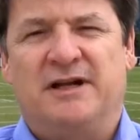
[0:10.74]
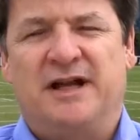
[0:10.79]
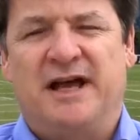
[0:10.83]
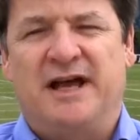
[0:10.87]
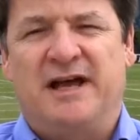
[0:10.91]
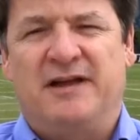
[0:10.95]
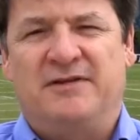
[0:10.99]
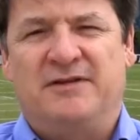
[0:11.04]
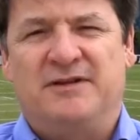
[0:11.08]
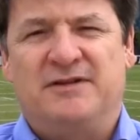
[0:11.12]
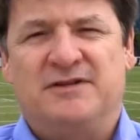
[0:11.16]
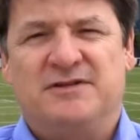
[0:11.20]
in
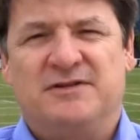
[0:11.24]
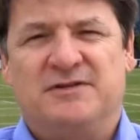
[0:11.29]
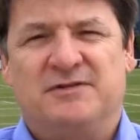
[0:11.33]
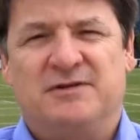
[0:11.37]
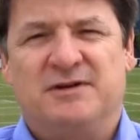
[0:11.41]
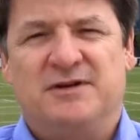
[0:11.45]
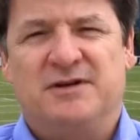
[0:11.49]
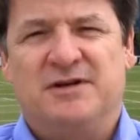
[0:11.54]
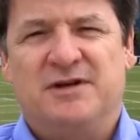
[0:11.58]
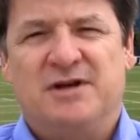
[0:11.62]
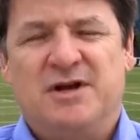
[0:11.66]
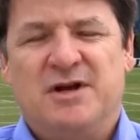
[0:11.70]
Athens on
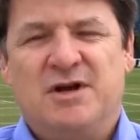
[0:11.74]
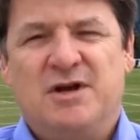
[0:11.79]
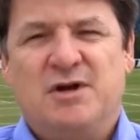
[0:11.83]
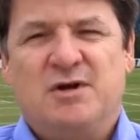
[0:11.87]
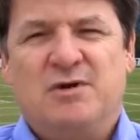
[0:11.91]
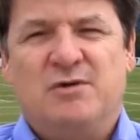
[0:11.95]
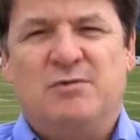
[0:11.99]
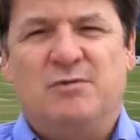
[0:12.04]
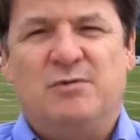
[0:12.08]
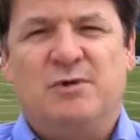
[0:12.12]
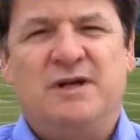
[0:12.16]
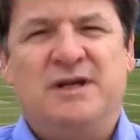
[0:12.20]
a
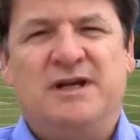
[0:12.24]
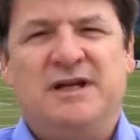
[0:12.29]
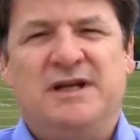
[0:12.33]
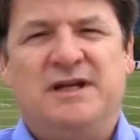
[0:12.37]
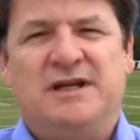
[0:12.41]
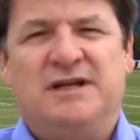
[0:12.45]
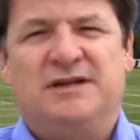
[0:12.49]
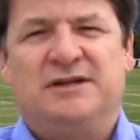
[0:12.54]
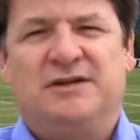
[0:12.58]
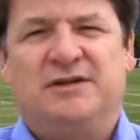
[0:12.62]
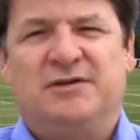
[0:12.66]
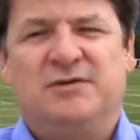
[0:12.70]

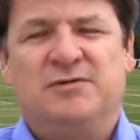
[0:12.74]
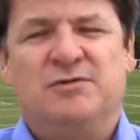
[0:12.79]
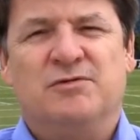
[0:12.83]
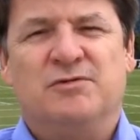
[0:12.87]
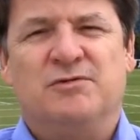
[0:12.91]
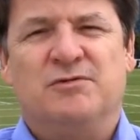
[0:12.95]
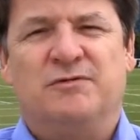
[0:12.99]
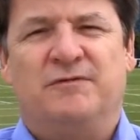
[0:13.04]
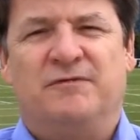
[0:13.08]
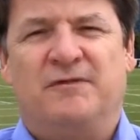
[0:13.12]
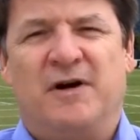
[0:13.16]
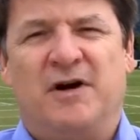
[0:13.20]
windy and
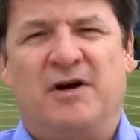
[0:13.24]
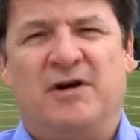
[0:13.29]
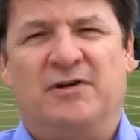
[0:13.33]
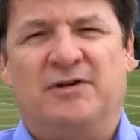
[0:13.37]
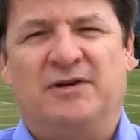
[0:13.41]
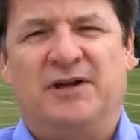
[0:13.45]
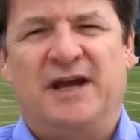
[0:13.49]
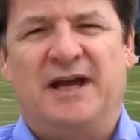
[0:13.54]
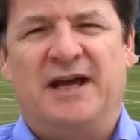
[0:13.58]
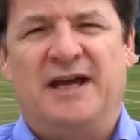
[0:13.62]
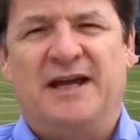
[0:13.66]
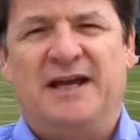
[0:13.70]
cool fall
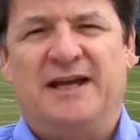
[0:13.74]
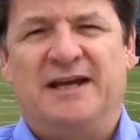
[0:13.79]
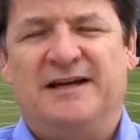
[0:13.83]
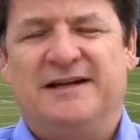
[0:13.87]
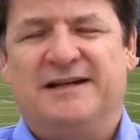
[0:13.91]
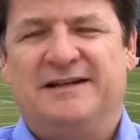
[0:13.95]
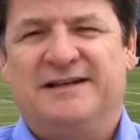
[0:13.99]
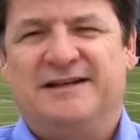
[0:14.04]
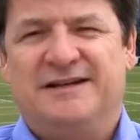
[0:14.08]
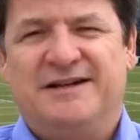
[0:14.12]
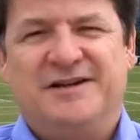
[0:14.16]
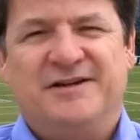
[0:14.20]

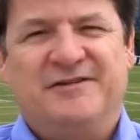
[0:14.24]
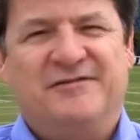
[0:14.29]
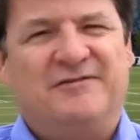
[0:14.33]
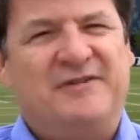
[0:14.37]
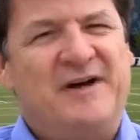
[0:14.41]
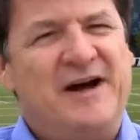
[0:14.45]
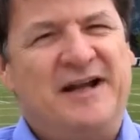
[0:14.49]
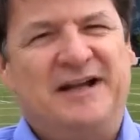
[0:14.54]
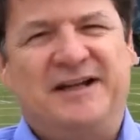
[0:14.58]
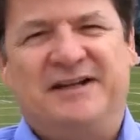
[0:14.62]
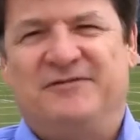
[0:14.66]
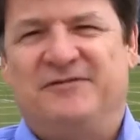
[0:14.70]
day.
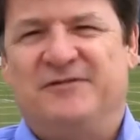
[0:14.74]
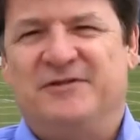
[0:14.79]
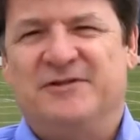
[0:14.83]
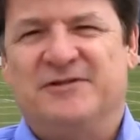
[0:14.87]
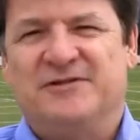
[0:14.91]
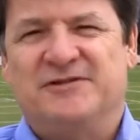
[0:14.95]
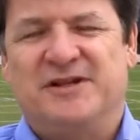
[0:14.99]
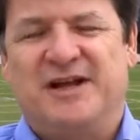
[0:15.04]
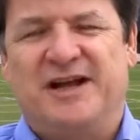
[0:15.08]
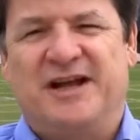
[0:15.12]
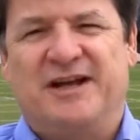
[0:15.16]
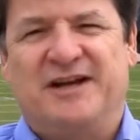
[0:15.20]
Finally
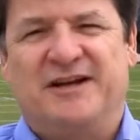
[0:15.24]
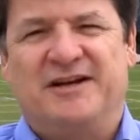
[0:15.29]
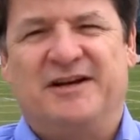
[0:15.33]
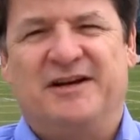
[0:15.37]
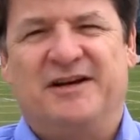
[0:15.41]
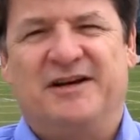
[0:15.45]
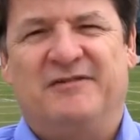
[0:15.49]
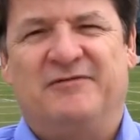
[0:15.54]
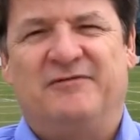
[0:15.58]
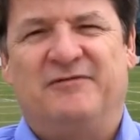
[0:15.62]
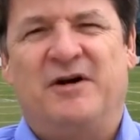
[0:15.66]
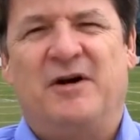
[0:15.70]
feels like
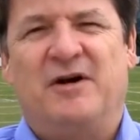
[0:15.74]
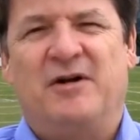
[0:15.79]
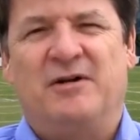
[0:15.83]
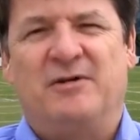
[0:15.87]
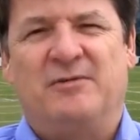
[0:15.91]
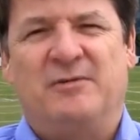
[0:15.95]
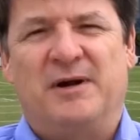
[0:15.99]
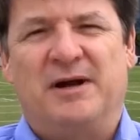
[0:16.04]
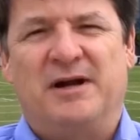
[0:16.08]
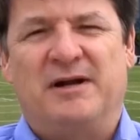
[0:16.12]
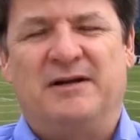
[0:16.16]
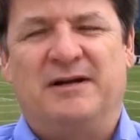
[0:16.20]
fall
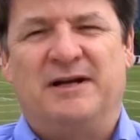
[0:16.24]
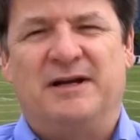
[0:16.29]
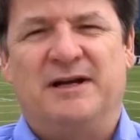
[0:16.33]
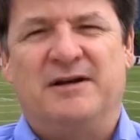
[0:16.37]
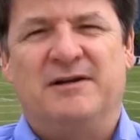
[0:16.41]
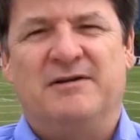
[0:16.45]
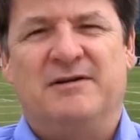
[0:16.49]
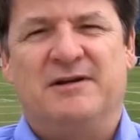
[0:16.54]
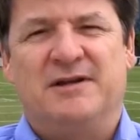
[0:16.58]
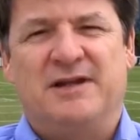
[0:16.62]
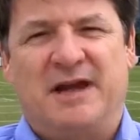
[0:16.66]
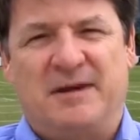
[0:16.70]
around
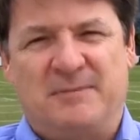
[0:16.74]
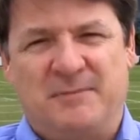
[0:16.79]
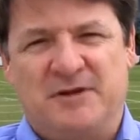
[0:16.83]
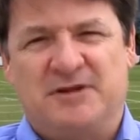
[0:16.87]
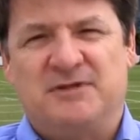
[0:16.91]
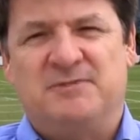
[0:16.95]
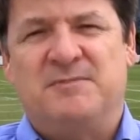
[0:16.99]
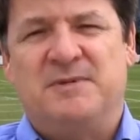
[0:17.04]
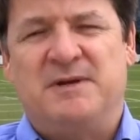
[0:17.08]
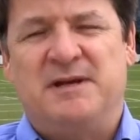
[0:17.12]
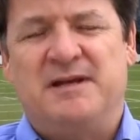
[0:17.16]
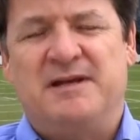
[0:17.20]
here, and that
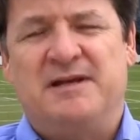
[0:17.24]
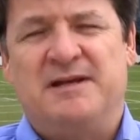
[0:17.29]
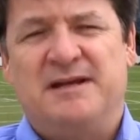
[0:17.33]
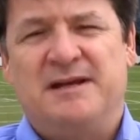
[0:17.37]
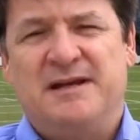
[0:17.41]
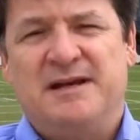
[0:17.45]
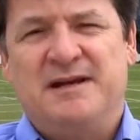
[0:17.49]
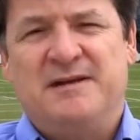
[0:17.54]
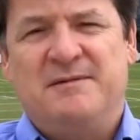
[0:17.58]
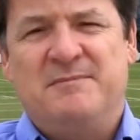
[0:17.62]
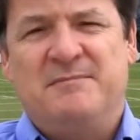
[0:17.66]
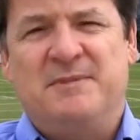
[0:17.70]
must
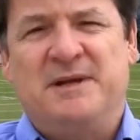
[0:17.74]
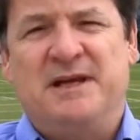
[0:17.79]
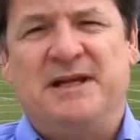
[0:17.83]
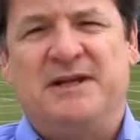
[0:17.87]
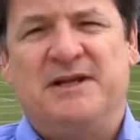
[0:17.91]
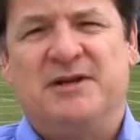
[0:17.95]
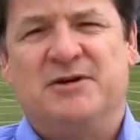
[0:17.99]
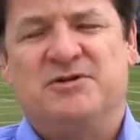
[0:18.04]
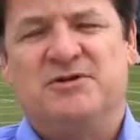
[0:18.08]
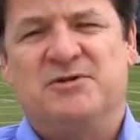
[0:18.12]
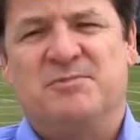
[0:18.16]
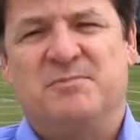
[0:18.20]
mean
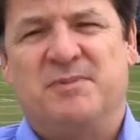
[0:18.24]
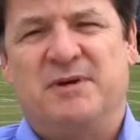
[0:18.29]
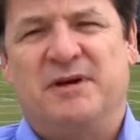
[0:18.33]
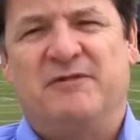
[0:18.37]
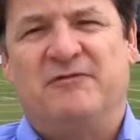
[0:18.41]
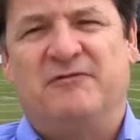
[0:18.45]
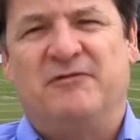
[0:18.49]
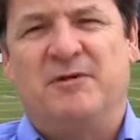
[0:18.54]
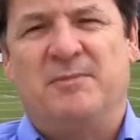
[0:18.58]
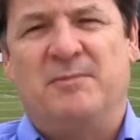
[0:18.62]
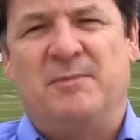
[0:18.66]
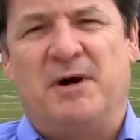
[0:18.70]
there's some big
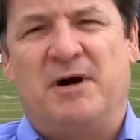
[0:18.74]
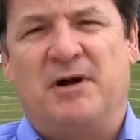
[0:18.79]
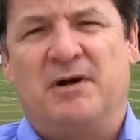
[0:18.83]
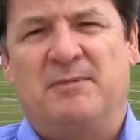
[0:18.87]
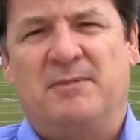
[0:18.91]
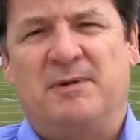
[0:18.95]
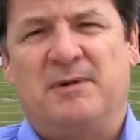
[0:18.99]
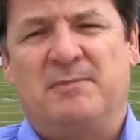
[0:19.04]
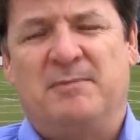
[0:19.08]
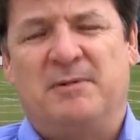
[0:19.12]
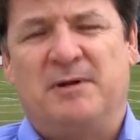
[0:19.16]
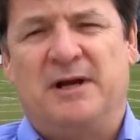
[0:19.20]
football to
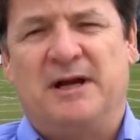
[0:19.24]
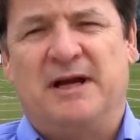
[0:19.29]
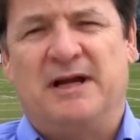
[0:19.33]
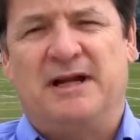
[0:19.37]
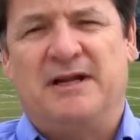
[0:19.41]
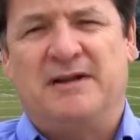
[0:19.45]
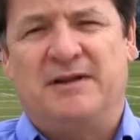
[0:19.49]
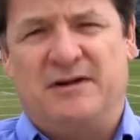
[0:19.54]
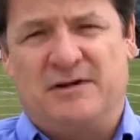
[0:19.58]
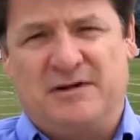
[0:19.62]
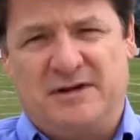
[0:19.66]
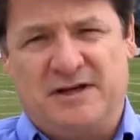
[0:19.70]
be played.
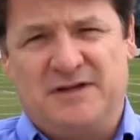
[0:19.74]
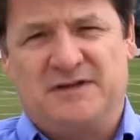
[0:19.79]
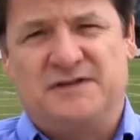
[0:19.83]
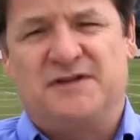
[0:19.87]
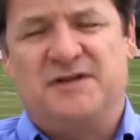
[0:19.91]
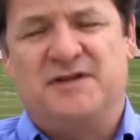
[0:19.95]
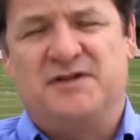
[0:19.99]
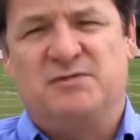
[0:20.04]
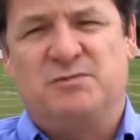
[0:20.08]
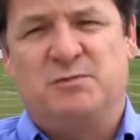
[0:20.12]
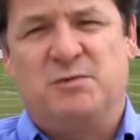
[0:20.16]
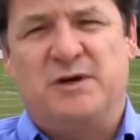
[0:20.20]
And there is
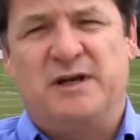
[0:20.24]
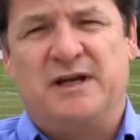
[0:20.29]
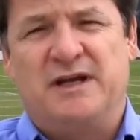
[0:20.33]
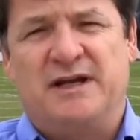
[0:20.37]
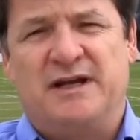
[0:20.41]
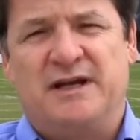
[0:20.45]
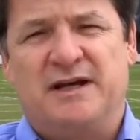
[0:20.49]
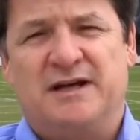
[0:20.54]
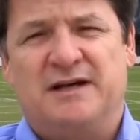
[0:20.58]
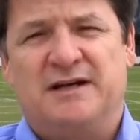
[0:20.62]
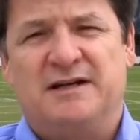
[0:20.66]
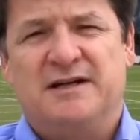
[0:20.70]
this
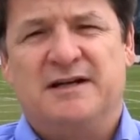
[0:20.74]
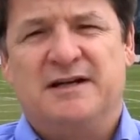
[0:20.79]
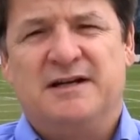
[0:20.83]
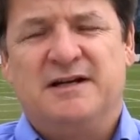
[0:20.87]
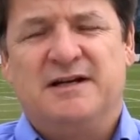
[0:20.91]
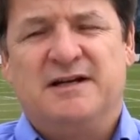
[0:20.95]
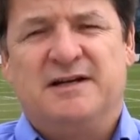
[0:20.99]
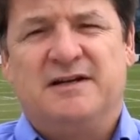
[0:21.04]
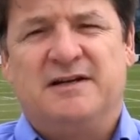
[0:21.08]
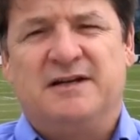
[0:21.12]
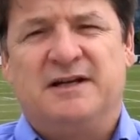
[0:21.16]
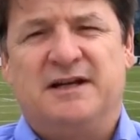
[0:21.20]
week,
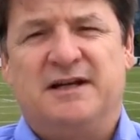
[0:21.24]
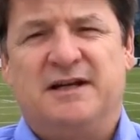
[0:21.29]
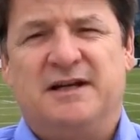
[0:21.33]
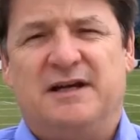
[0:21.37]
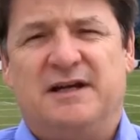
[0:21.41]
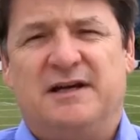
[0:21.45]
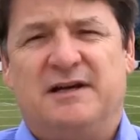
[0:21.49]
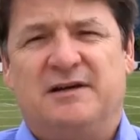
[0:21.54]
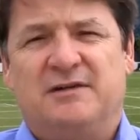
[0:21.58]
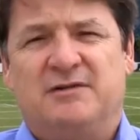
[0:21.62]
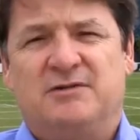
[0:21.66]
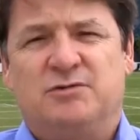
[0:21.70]

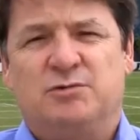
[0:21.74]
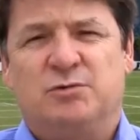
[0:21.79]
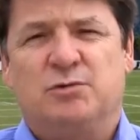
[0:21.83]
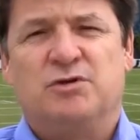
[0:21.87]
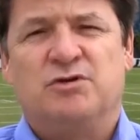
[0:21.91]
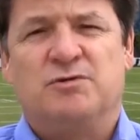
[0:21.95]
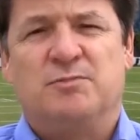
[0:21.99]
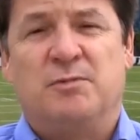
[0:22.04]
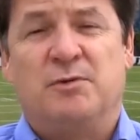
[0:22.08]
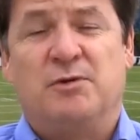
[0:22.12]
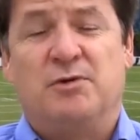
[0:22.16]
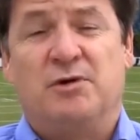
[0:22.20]

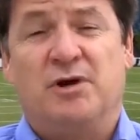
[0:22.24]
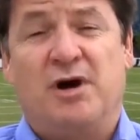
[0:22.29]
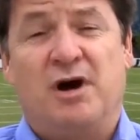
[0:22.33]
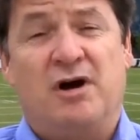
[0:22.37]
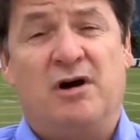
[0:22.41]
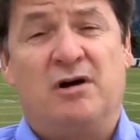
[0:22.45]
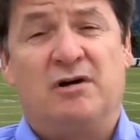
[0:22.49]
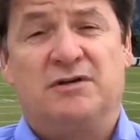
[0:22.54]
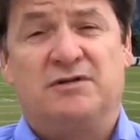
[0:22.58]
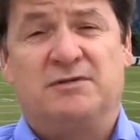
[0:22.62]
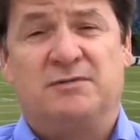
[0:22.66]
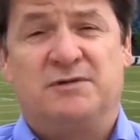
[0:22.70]
Georgia
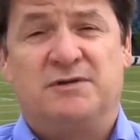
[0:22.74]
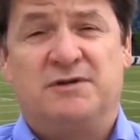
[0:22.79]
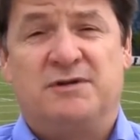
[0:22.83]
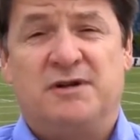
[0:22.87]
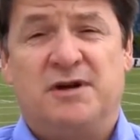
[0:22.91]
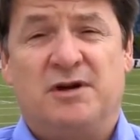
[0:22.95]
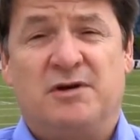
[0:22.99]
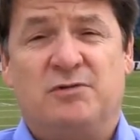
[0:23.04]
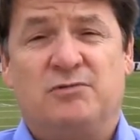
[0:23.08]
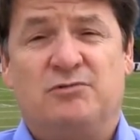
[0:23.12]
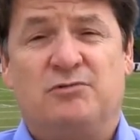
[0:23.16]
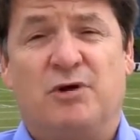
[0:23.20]
Bulldogs,
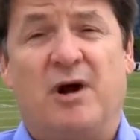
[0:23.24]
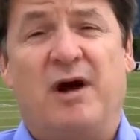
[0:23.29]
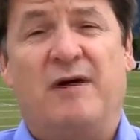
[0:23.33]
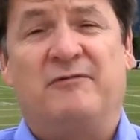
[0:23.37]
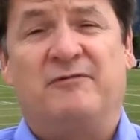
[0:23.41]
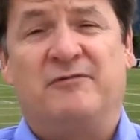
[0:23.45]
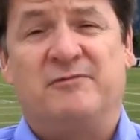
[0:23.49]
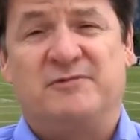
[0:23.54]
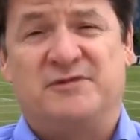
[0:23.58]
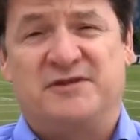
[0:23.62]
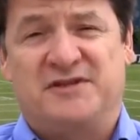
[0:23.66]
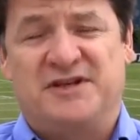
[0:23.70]
who dropped from